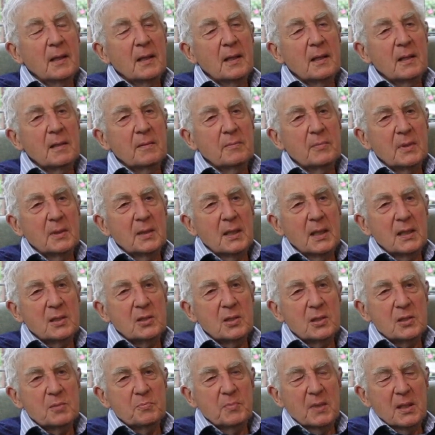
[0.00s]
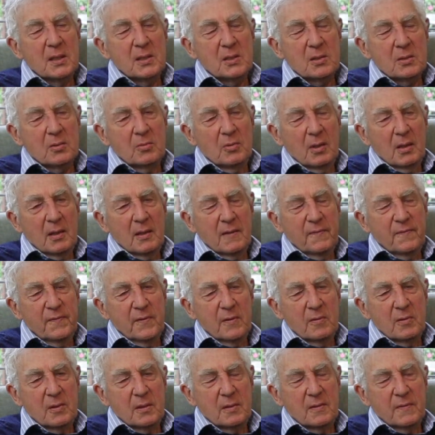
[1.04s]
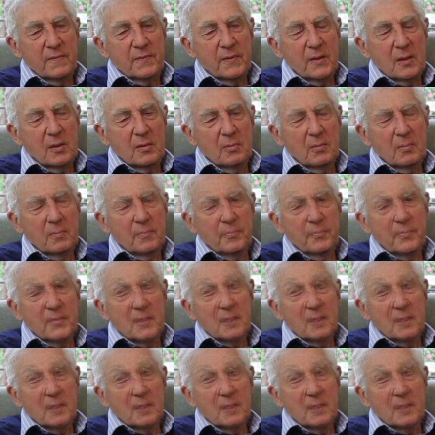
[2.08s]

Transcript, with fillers: Um, and that just made school life very difficult.